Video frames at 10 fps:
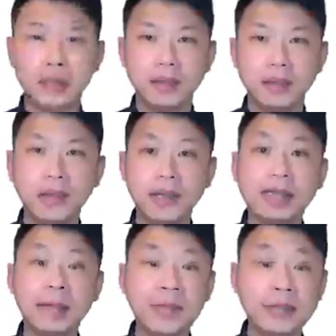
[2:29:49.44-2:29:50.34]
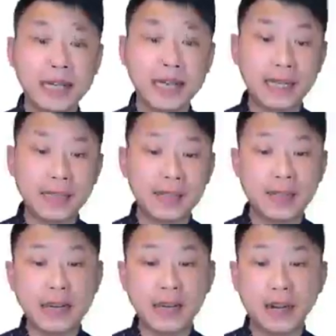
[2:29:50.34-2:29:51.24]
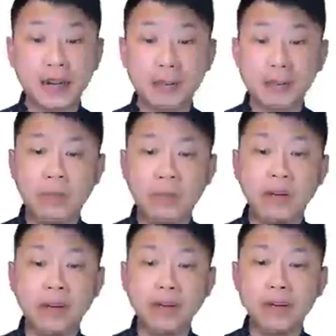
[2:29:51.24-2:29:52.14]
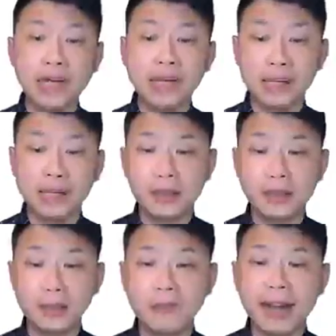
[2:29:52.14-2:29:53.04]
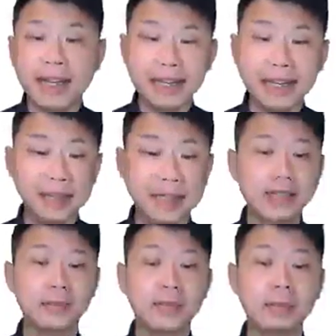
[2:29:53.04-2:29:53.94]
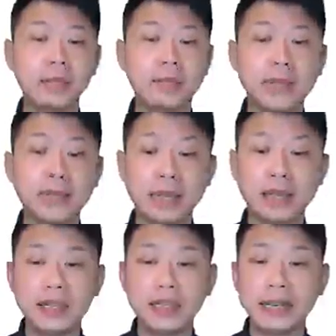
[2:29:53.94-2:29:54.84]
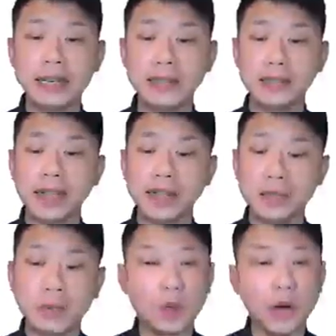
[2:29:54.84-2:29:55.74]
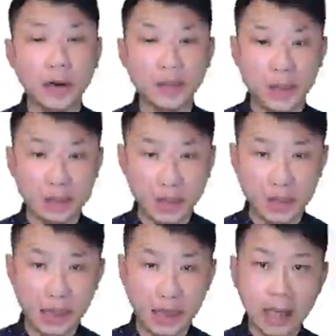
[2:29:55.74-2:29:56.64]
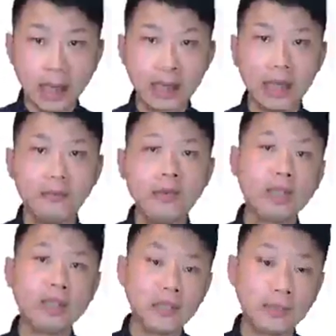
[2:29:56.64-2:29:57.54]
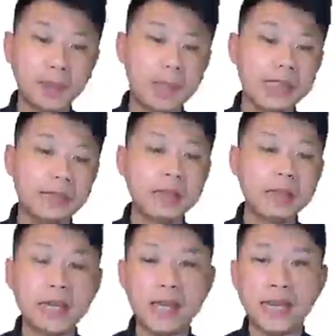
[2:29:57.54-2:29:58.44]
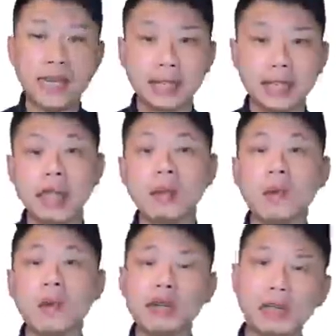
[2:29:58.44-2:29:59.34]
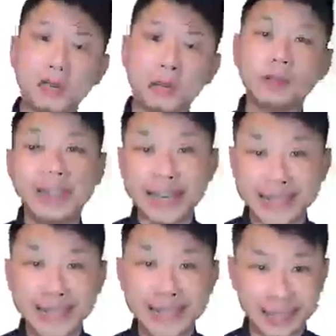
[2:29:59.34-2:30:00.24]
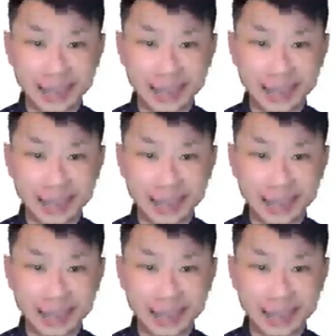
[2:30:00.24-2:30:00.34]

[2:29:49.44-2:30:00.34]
So acceptance tests, they are the primary means to validate the system implementation satisfy the requirements. And we will talk about acceptance tests when we talk about testing.